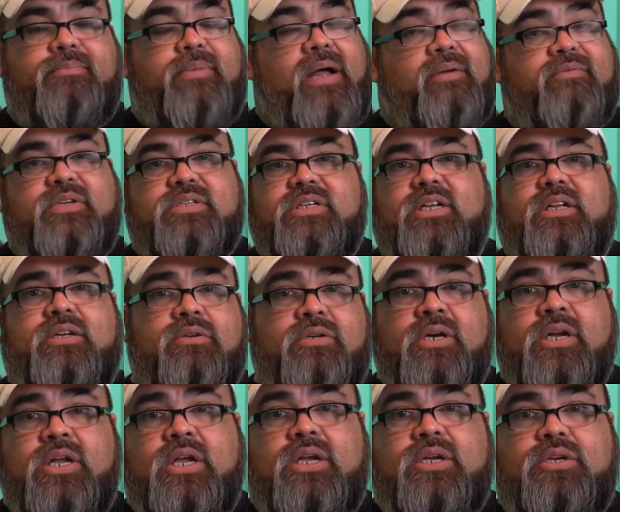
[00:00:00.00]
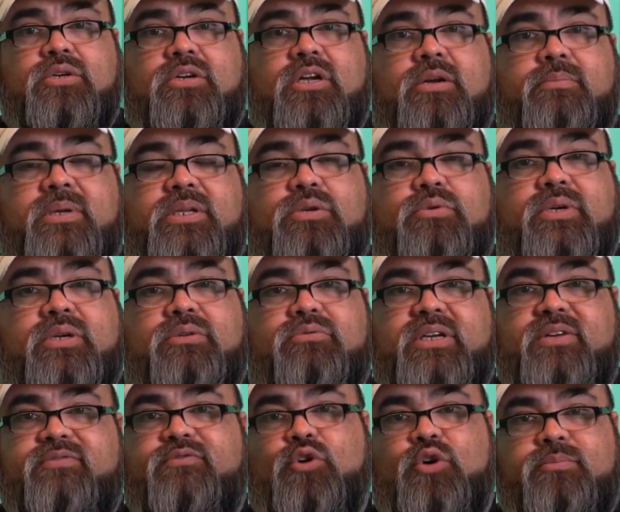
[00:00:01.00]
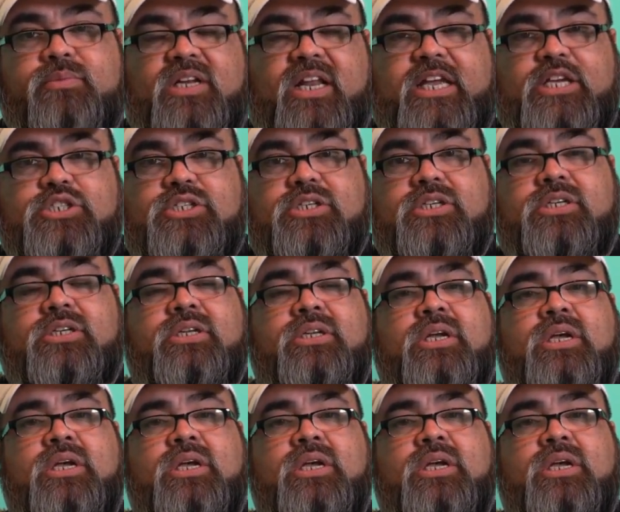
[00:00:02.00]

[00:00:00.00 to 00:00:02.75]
obviously you're going to be doing reformulation,